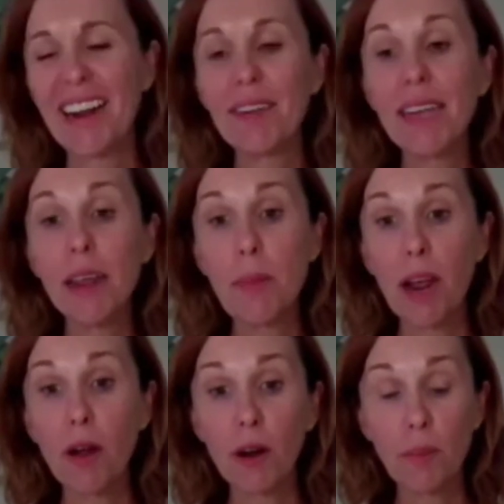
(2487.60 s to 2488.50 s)
love to get you
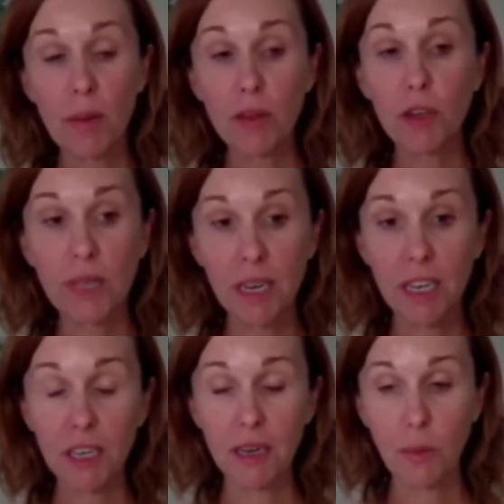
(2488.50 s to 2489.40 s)
back on and perhaps do a
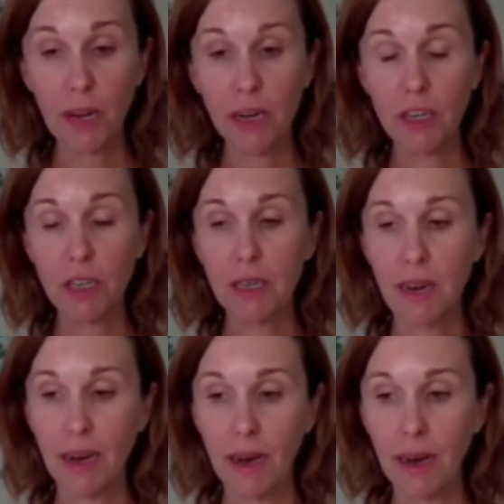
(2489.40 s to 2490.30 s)
session and we can just
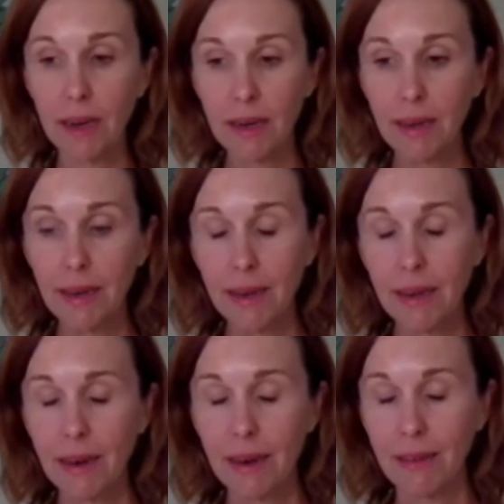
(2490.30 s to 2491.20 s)
I
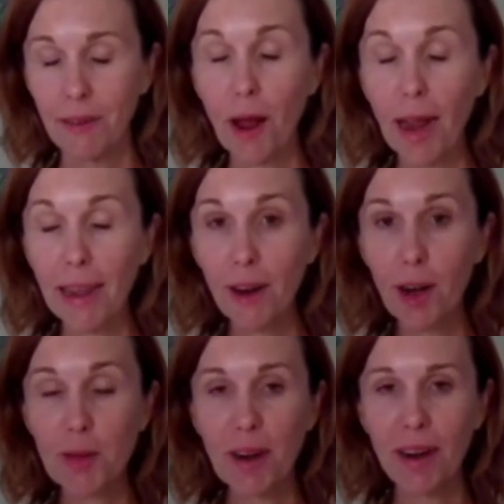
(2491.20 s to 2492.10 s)
can
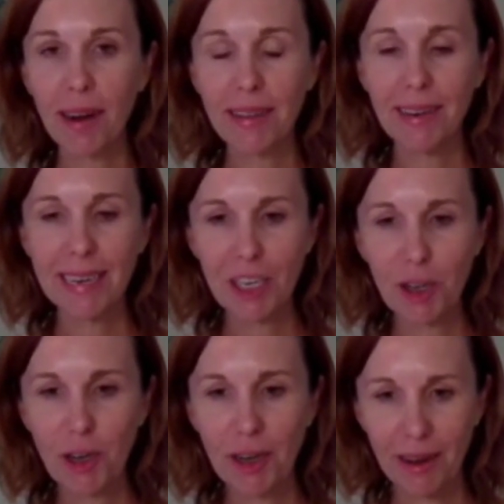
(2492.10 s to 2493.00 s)
close my eyes and
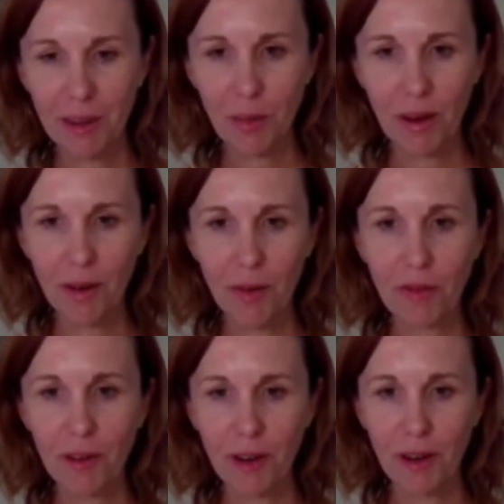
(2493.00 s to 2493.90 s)
tune in as well
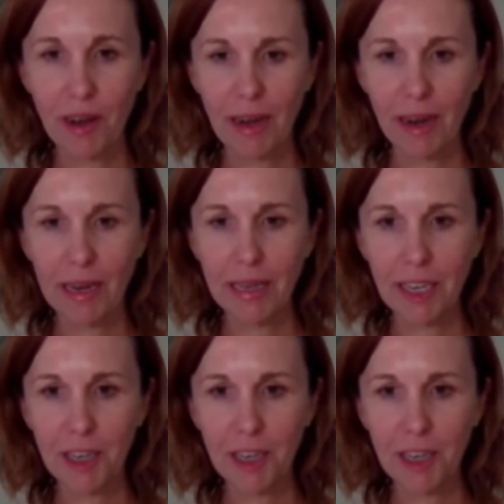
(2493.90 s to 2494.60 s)
for a healing session.